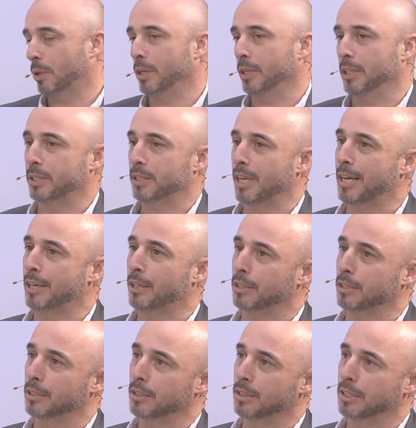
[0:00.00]
Now it's
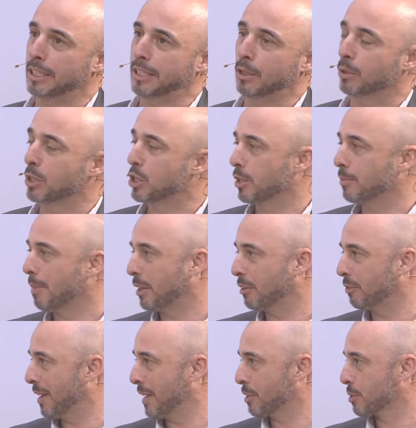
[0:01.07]
either the original
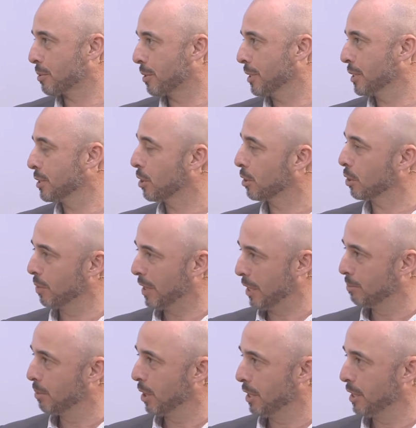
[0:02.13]
manufacturer is not
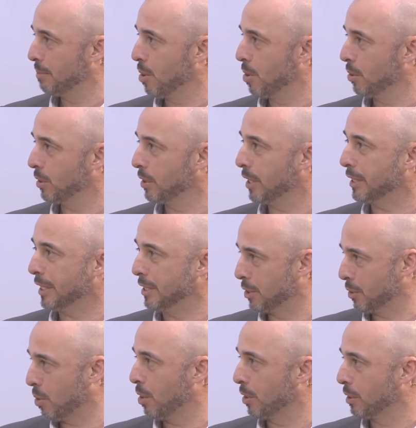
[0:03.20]
available anymore that
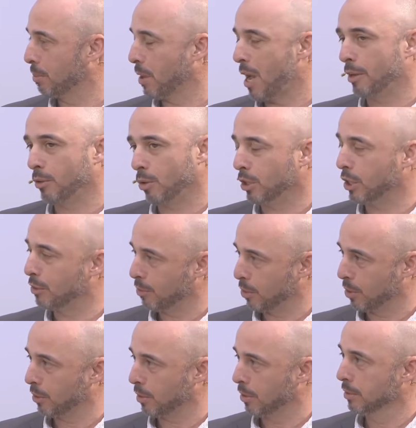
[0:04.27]
installed the plant or the
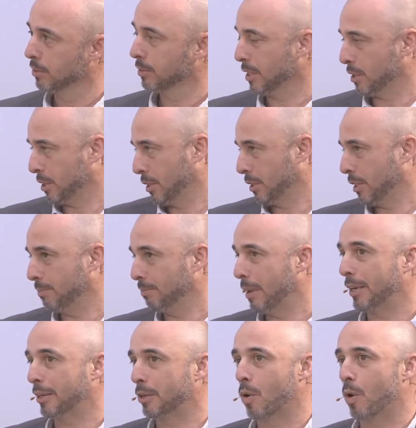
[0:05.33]
inverter. That's the
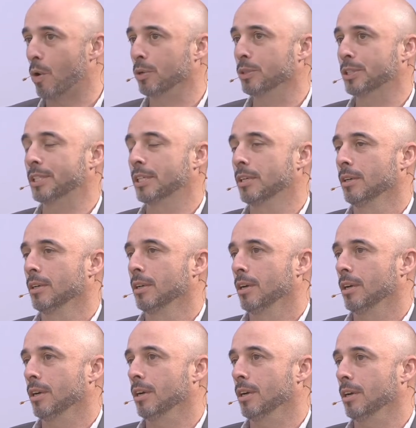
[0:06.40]
main cause.
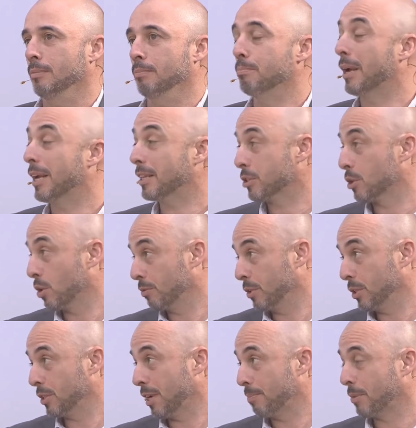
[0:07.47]
Bad
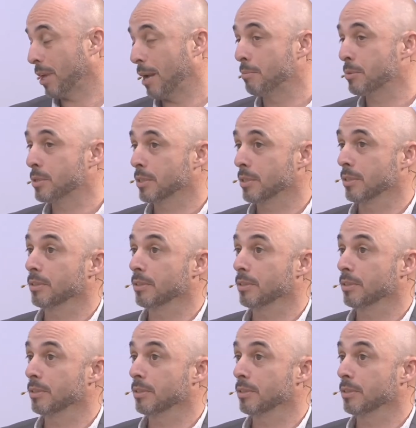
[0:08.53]
service sometimes.